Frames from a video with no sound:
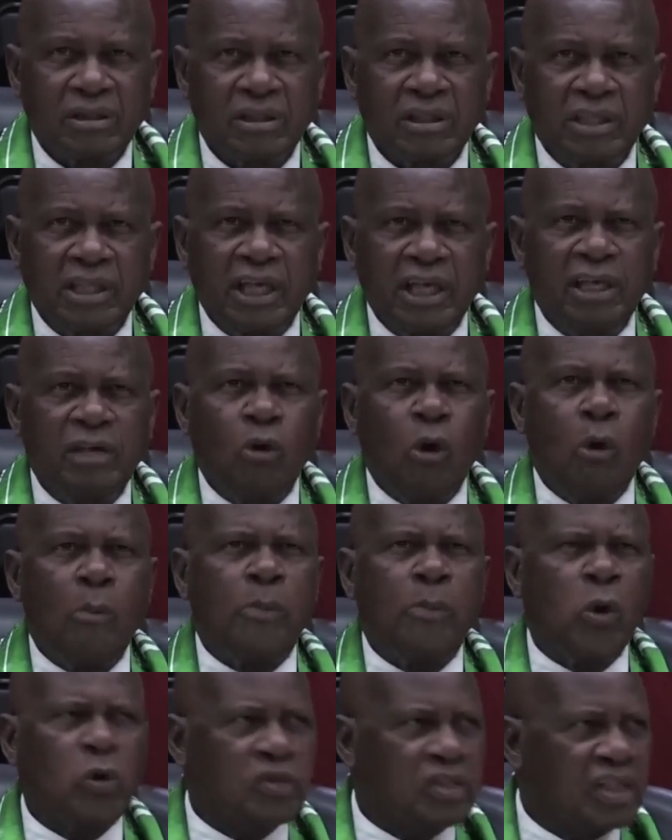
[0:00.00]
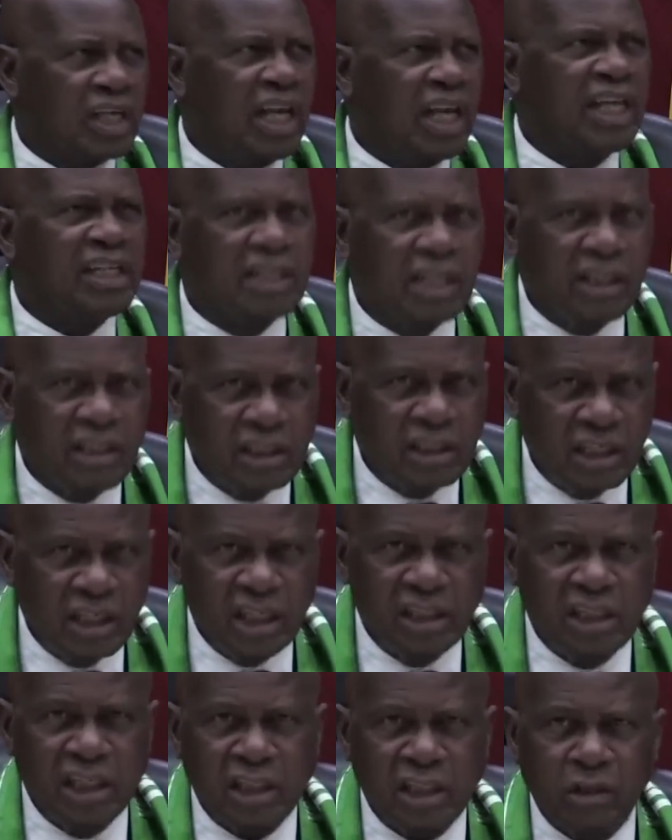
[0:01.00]
They oppose the land
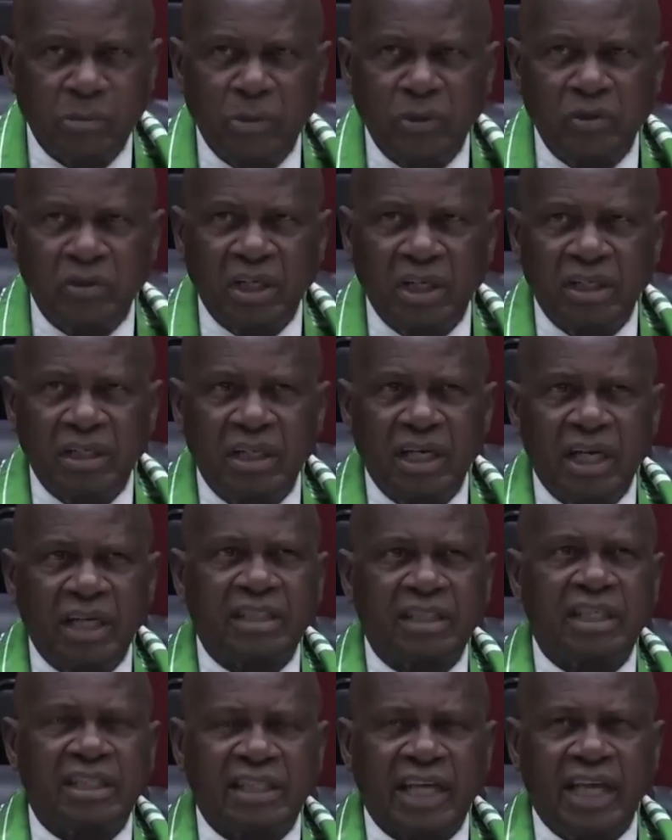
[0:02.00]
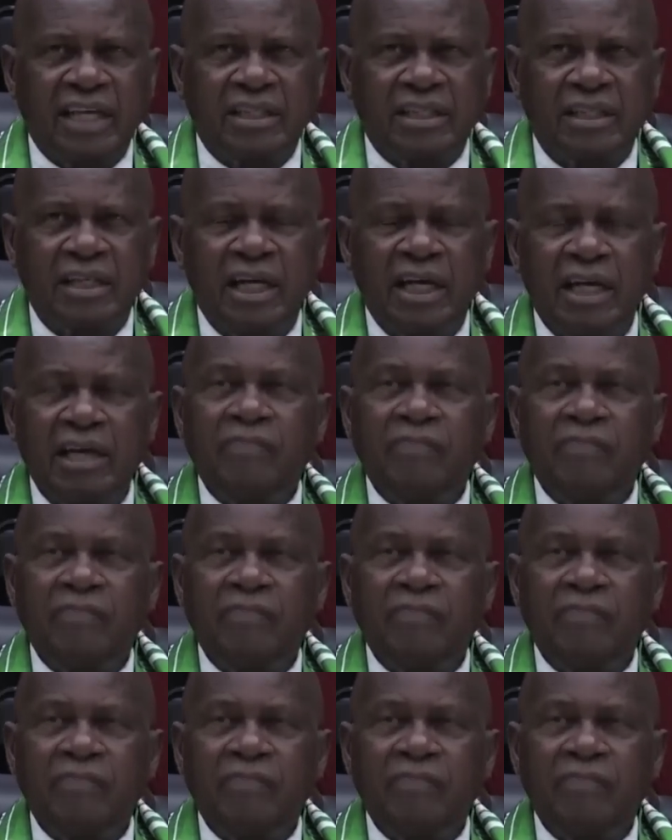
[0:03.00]
redistribution exercise.